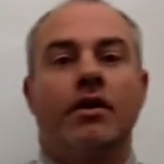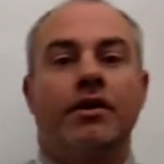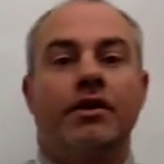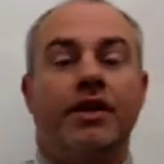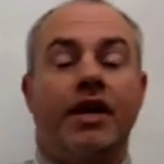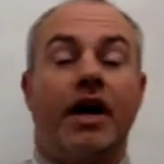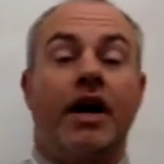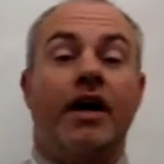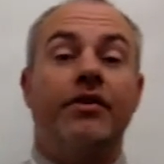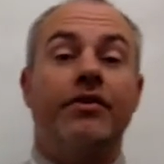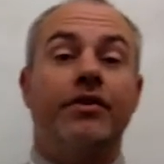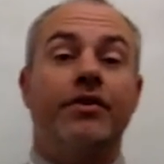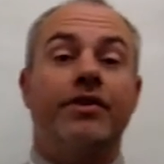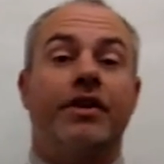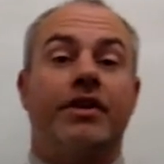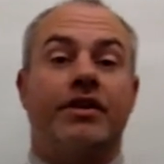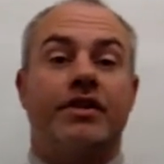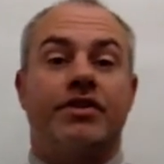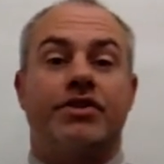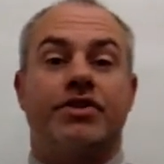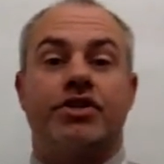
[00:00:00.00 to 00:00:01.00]
The other
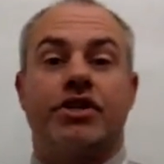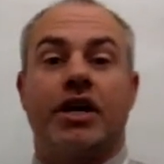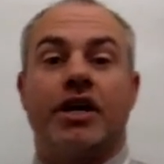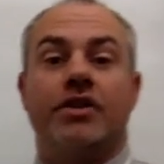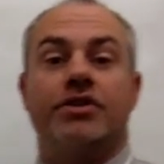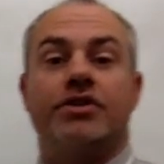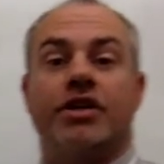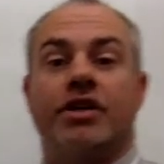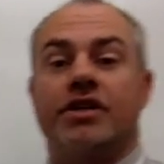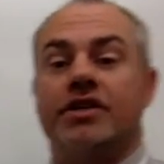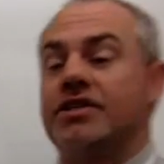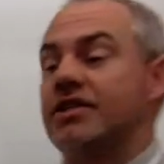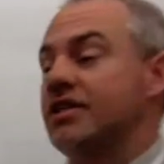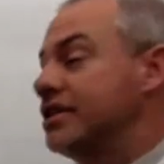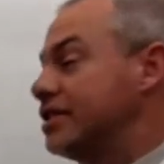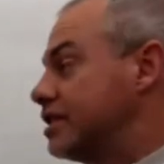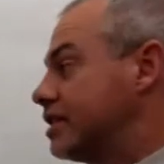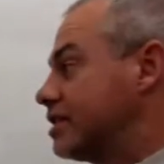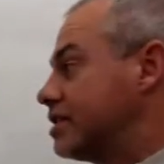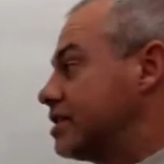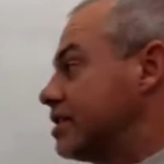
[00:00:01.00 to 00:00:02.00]
thing that's changing is the
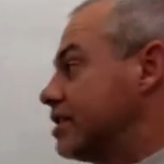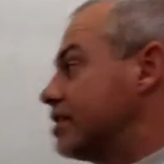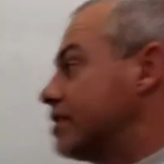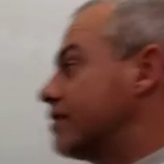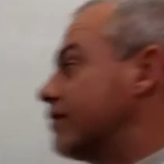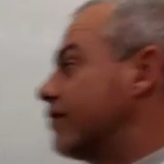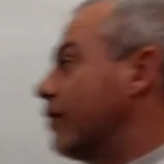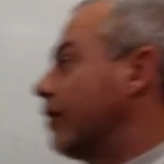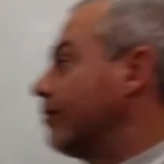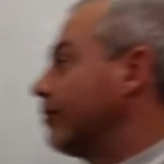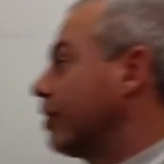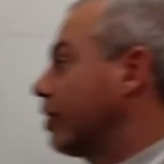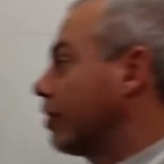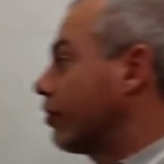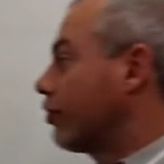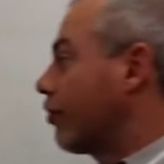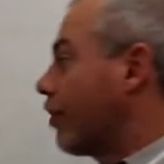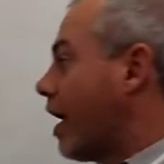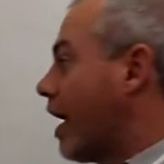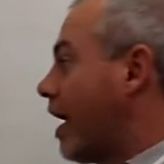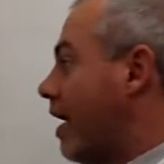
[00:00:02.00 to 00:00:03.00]
distance from the
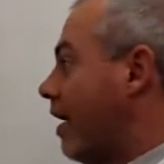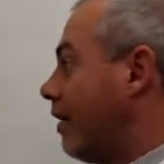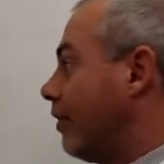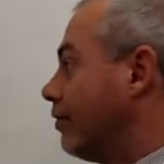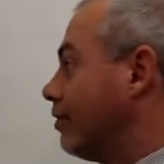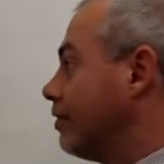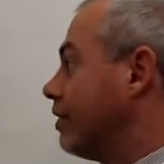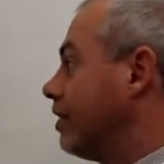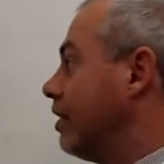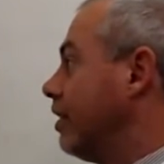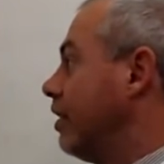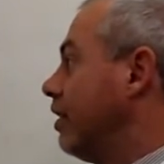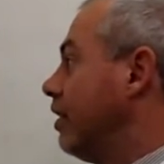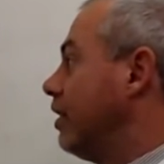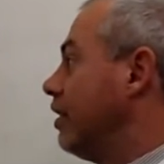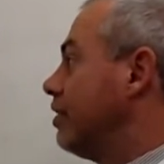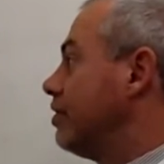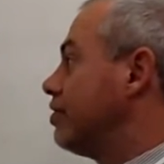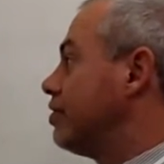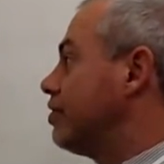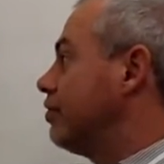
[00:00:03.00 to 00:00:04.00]
ground
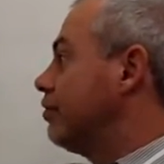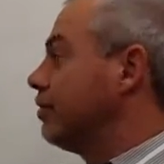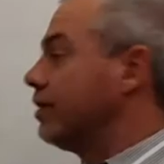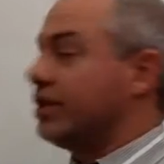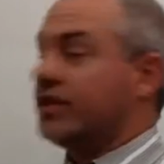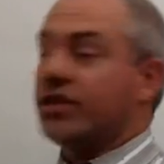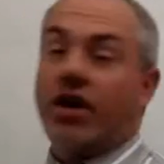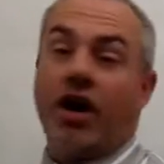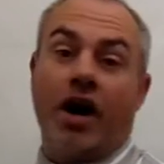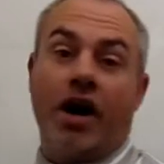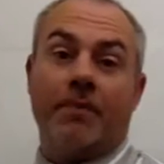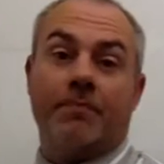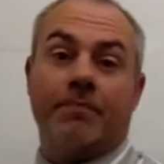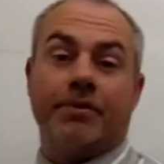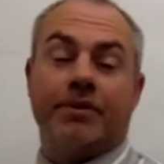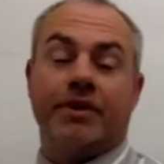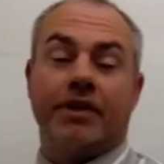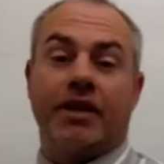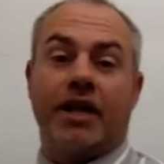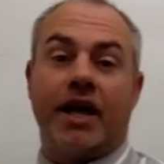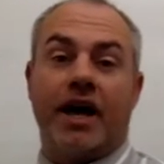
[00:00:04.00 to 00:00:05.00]
to the top of
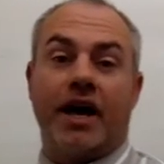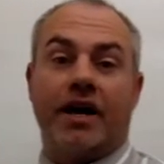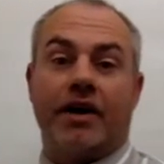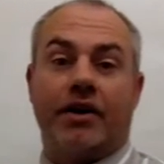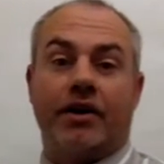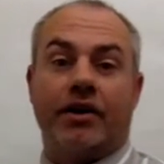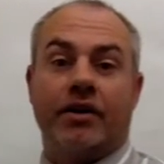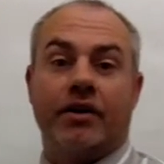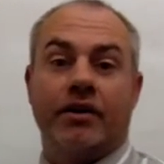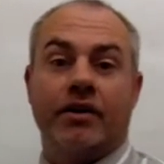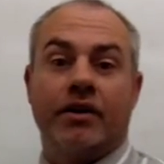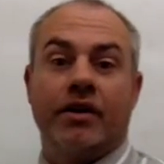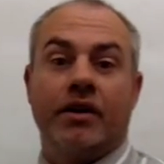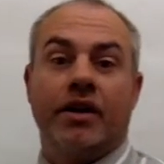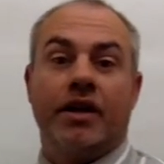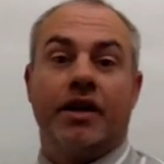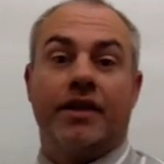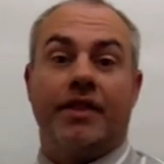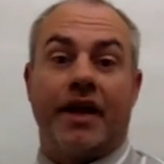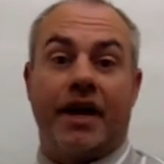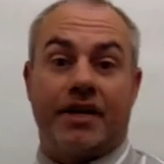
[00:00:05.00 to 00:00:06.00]
the ladder.
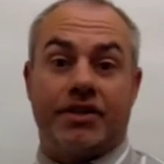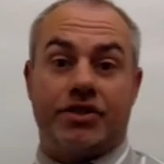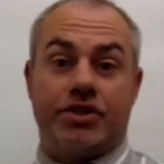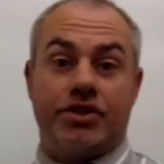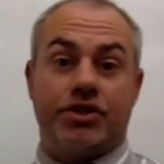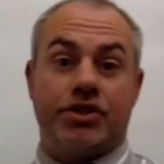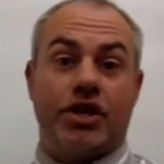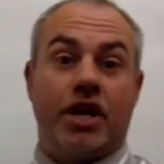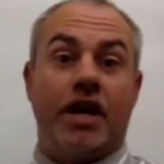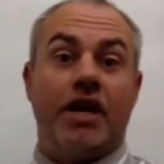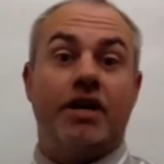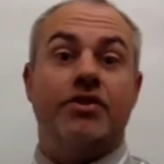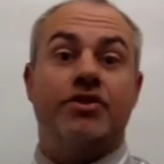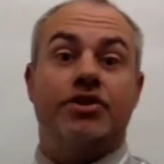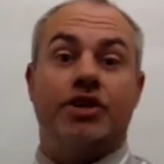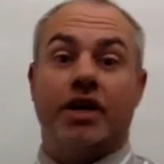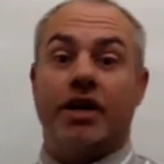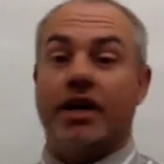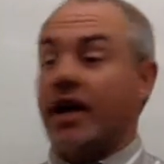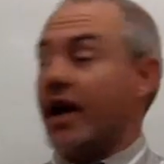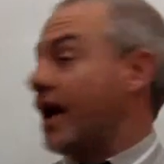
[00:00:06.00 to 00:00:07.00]
That's
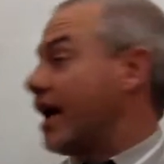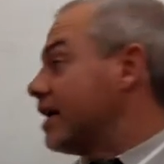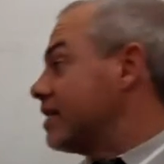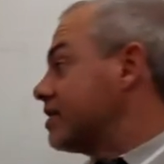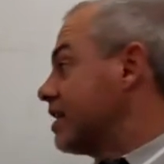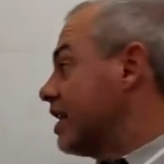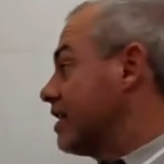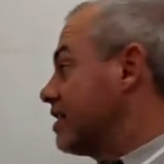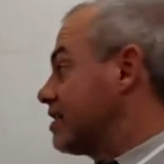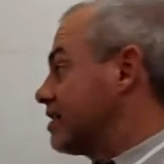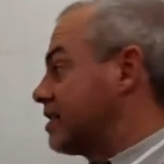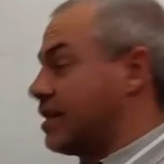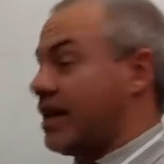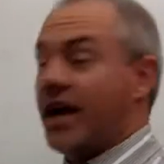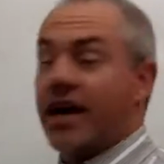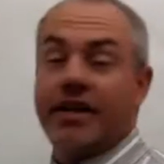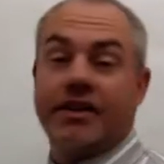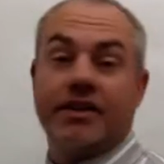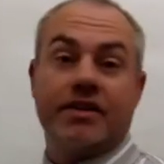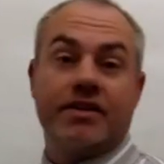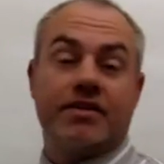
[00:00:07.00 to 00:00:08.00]
changing as I
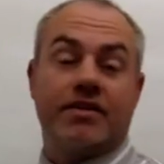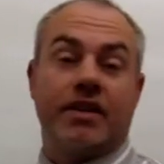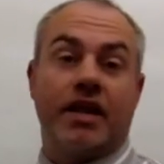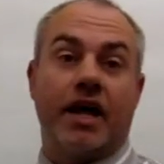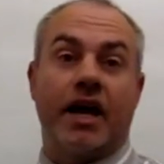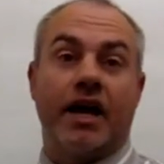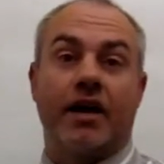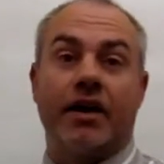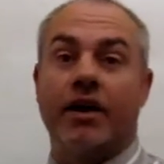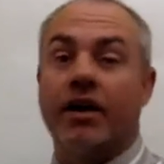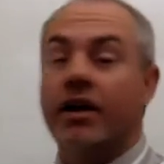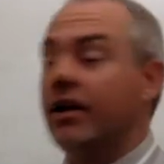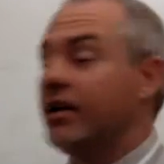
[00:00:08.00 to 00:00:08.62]
slide this ladder.